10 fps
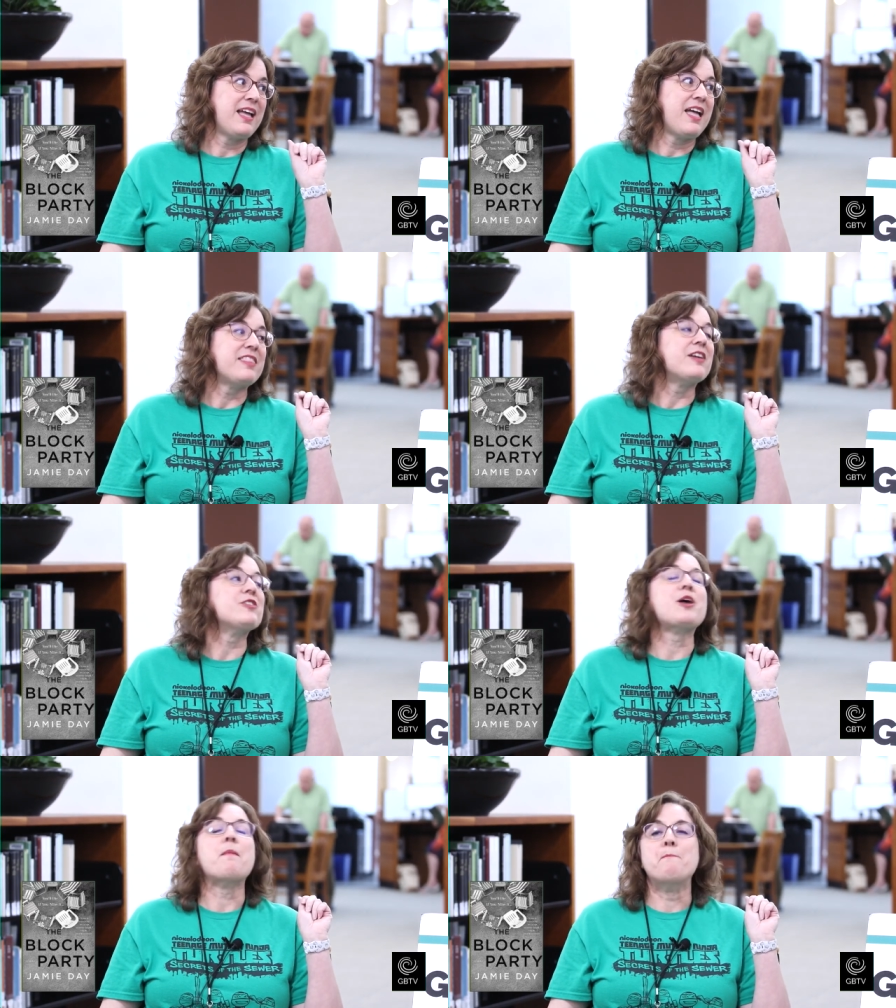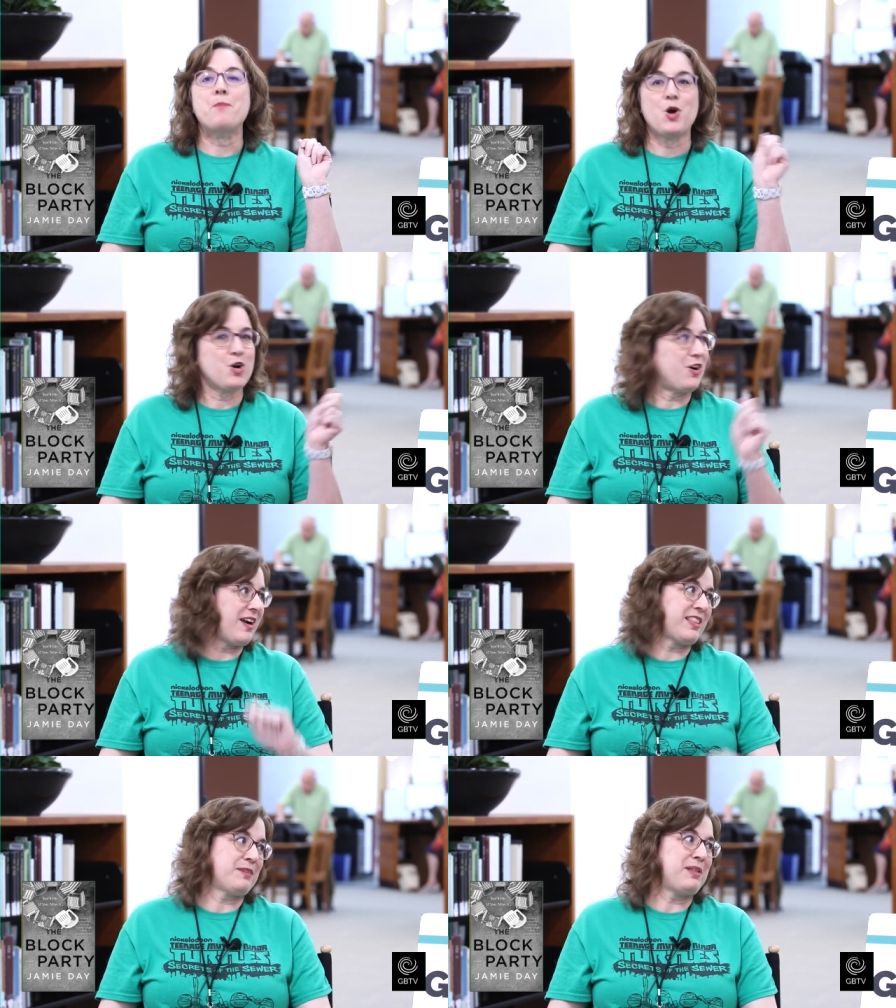there's a murder at the
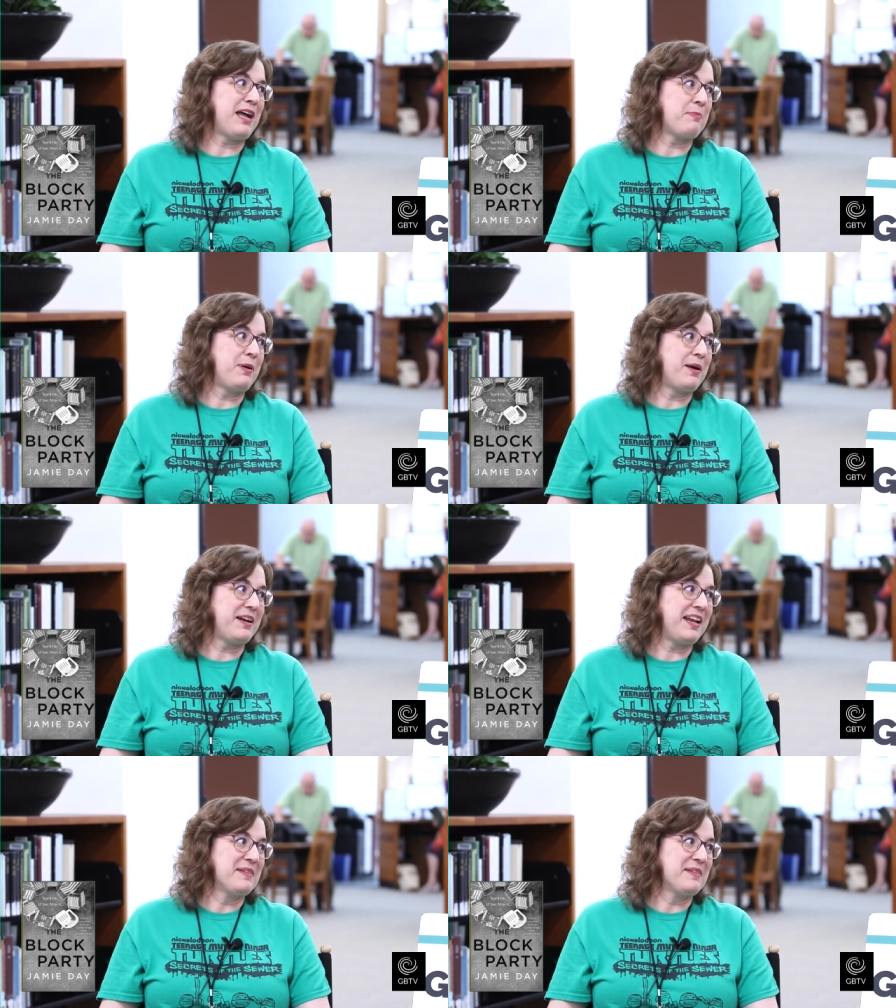block party.